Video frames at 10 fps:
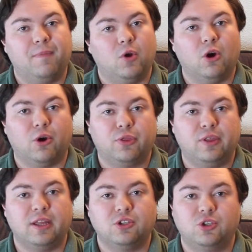
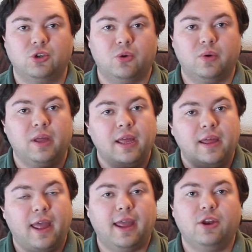Earth into
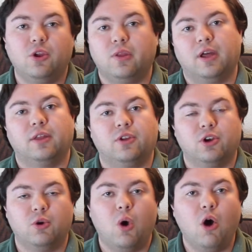a their
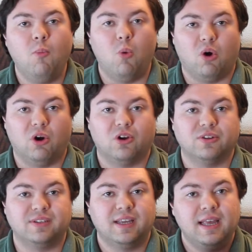new home
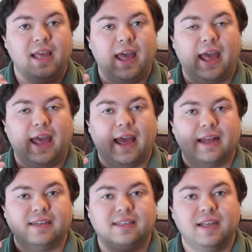world.
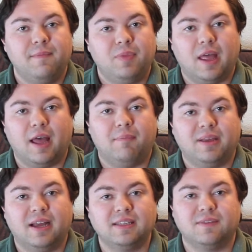And
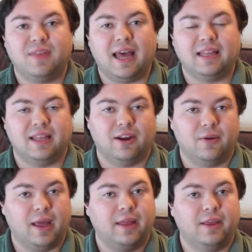because of that,
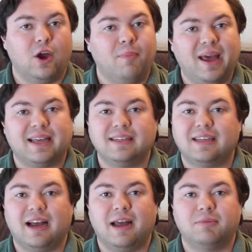they go back in
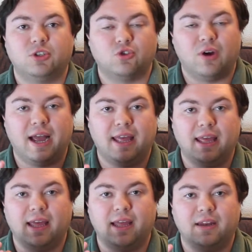time to try
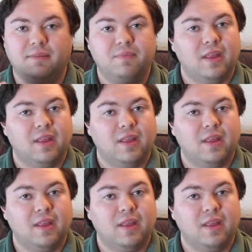and